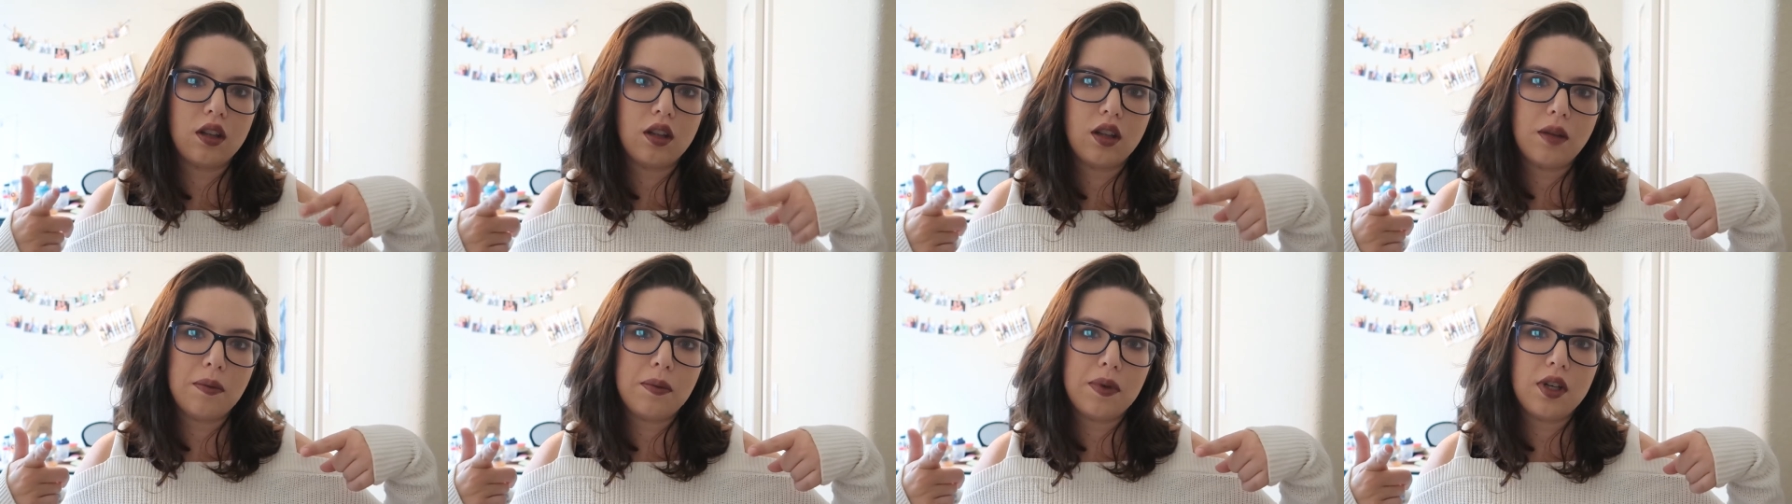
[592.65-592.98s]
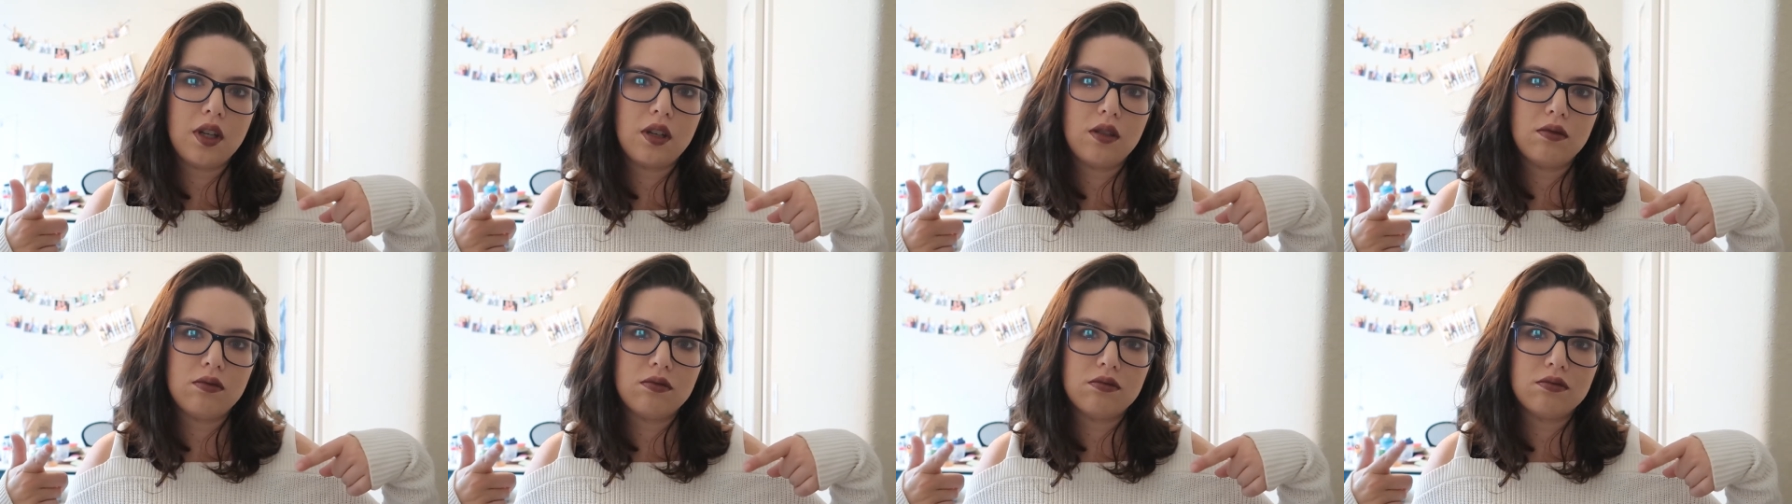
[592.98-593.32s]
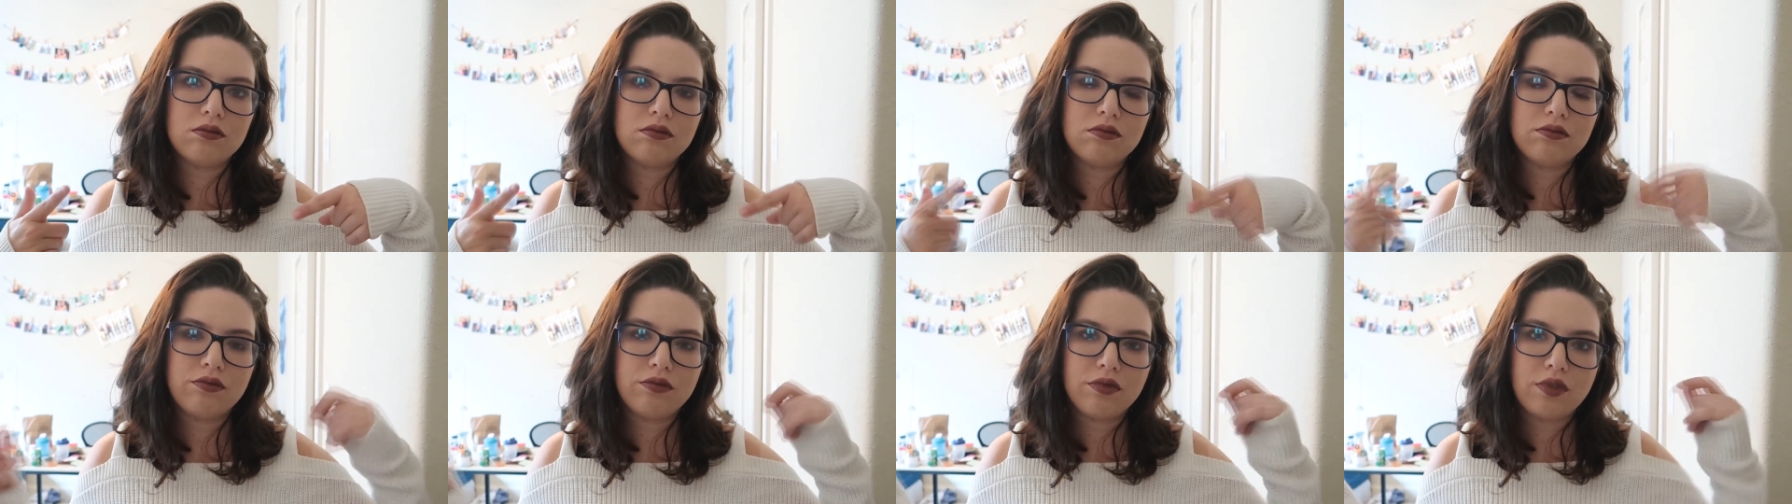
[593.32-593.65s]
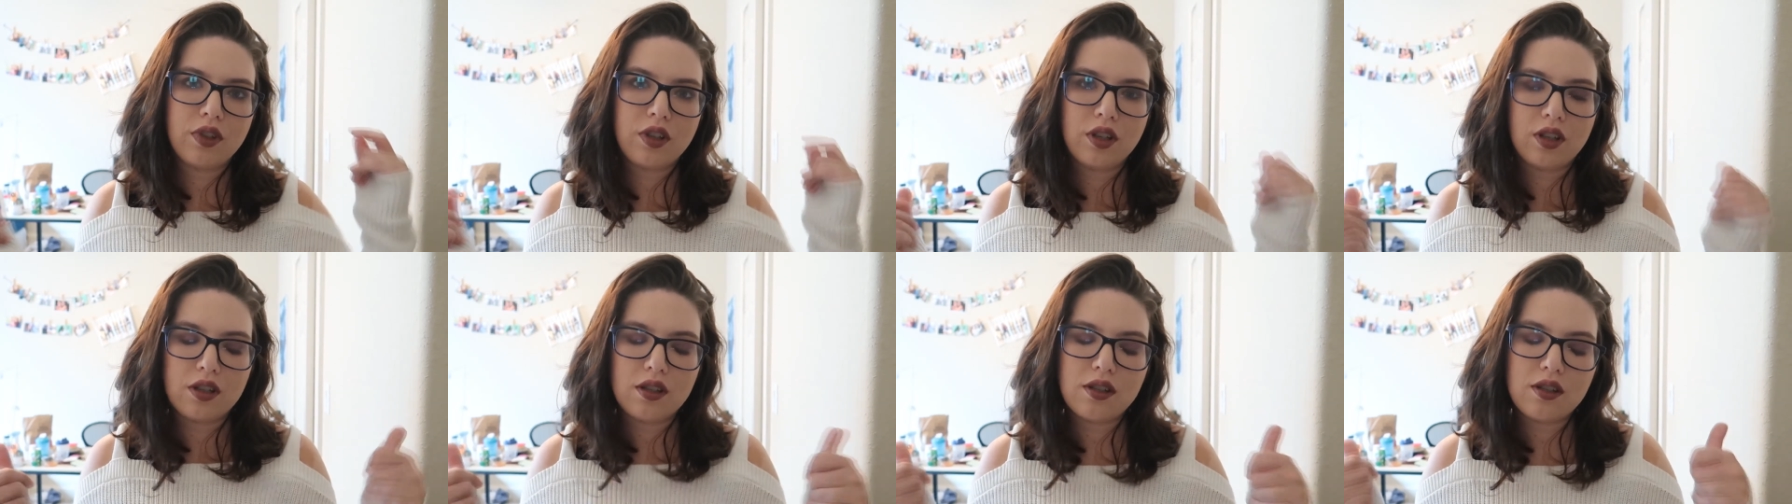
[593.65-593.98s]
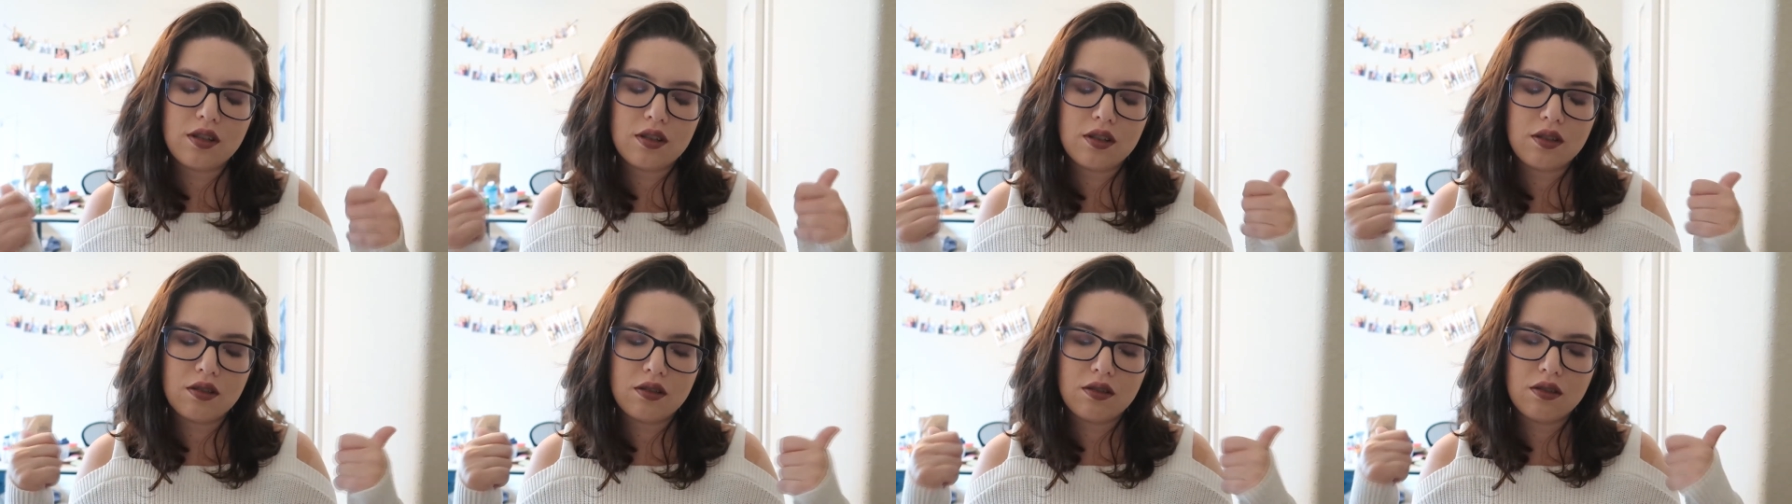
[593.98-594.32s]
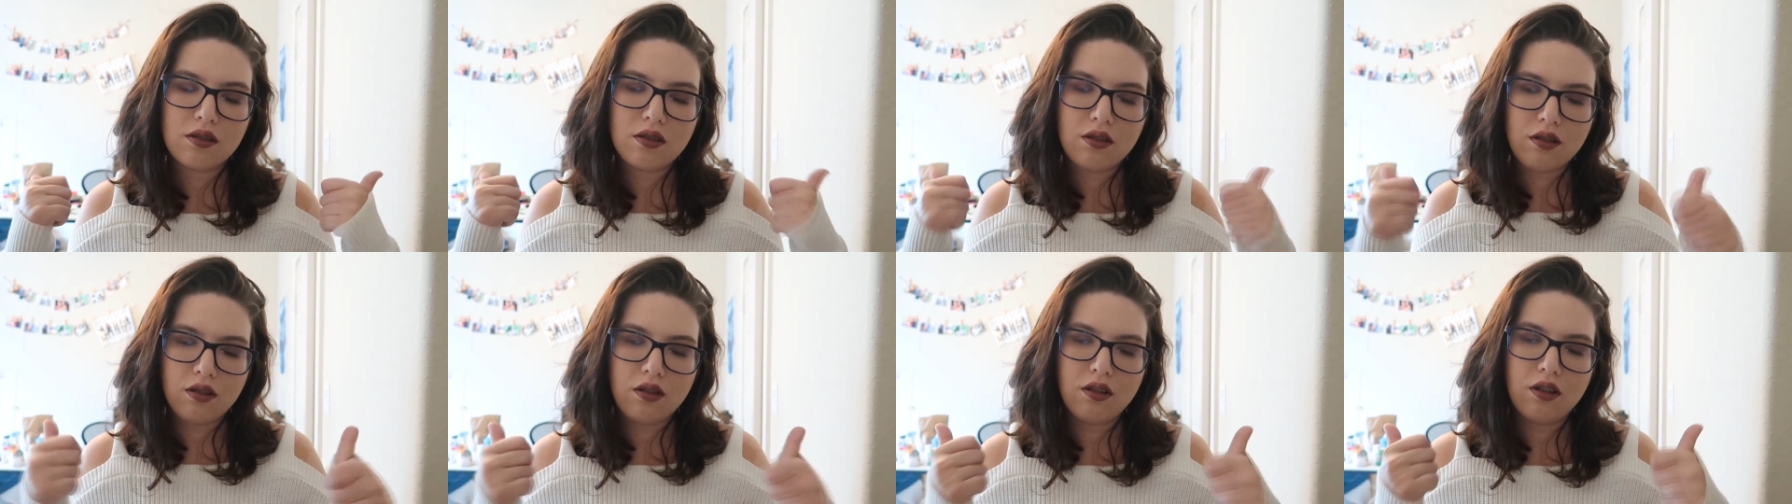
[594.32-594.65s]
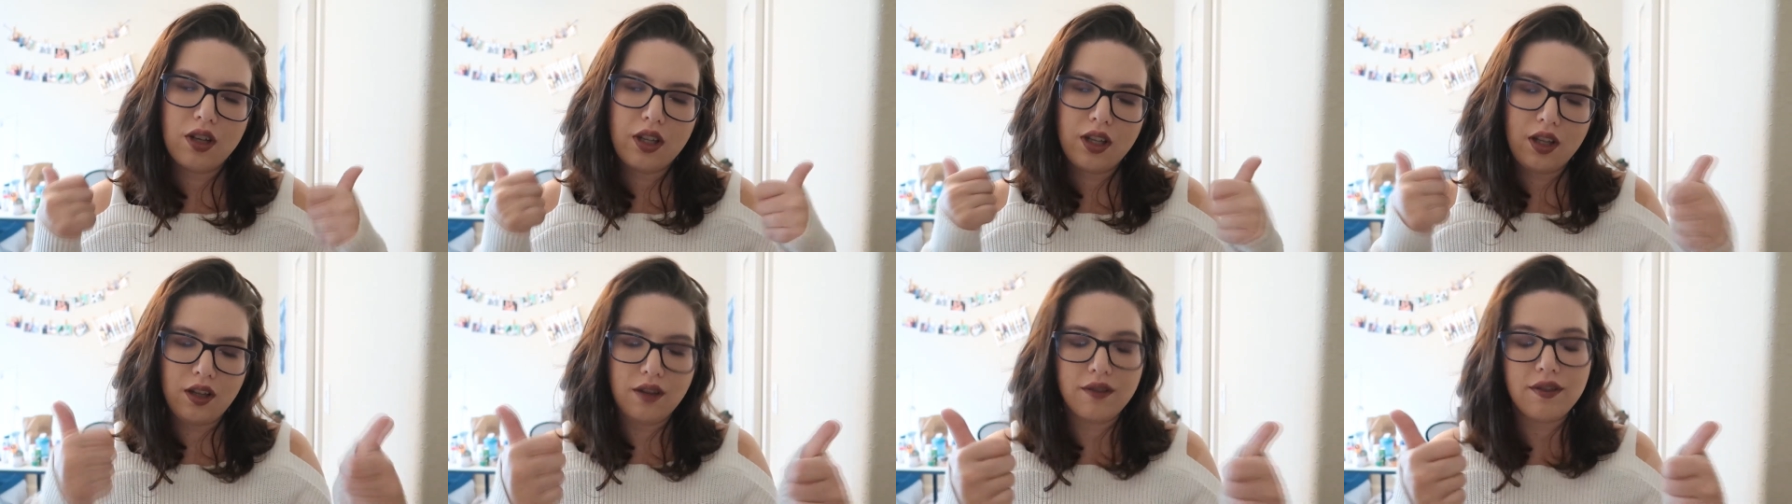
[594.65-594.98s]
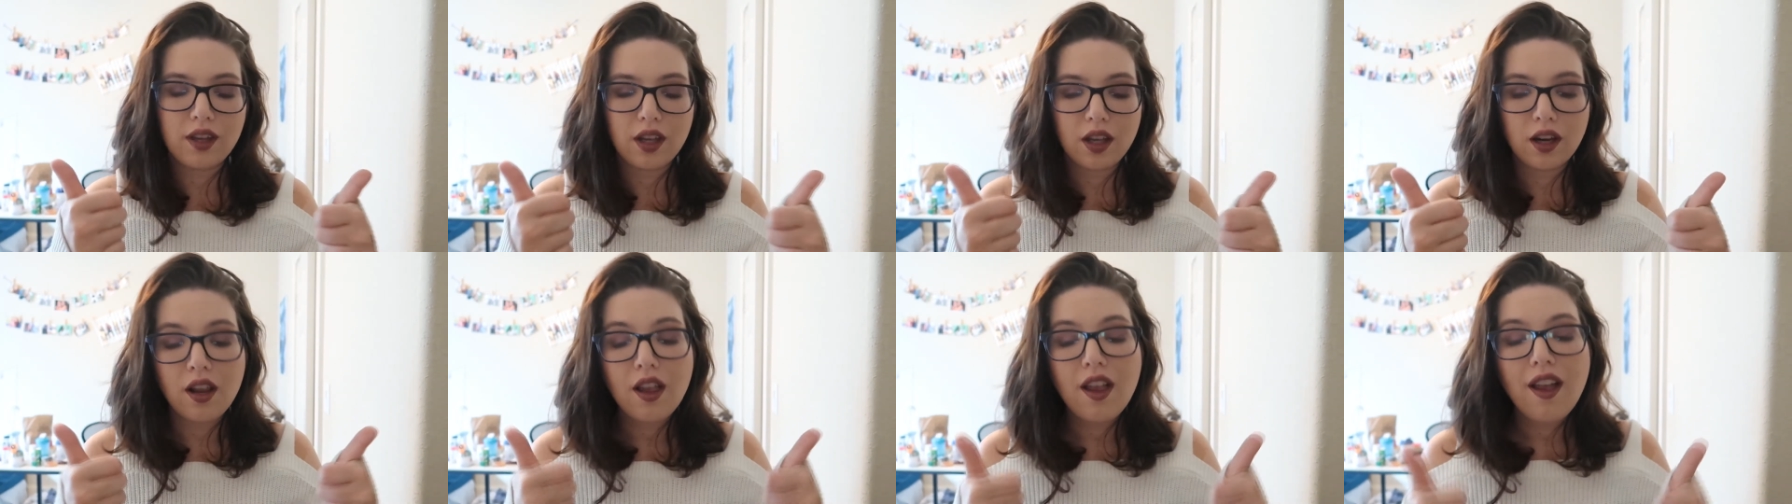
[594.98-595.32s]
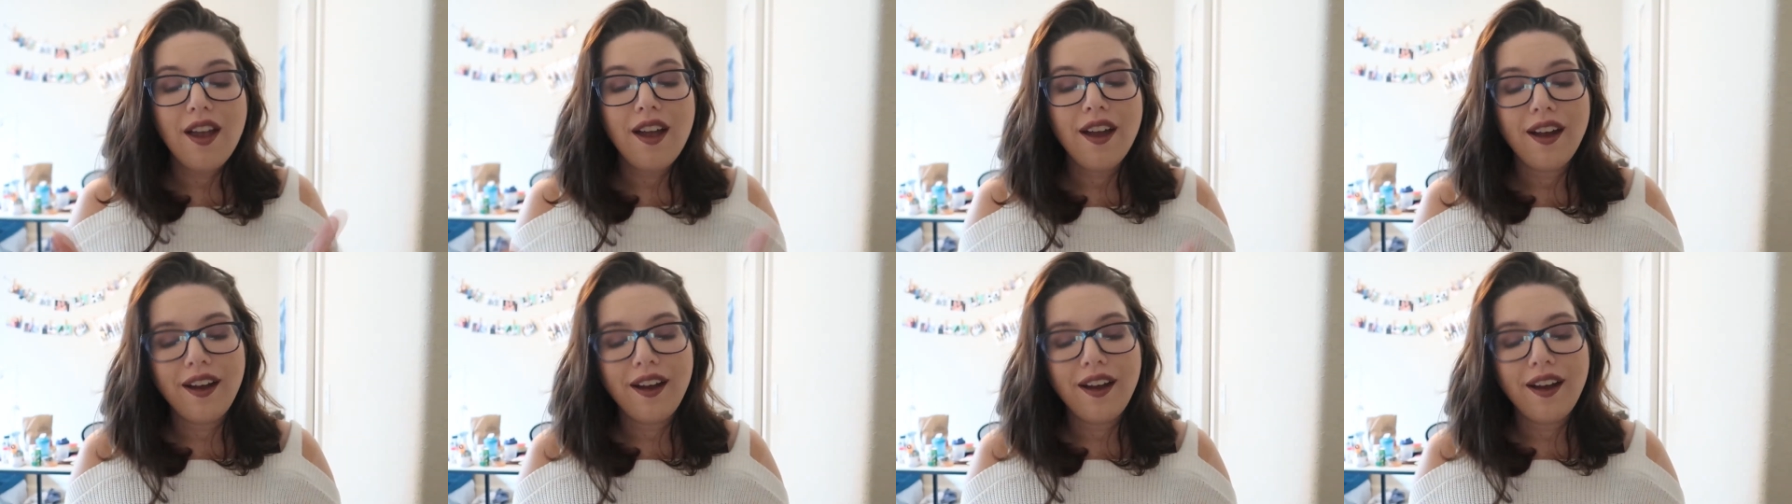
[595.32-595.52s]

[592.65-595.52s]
Let me know, because I love that.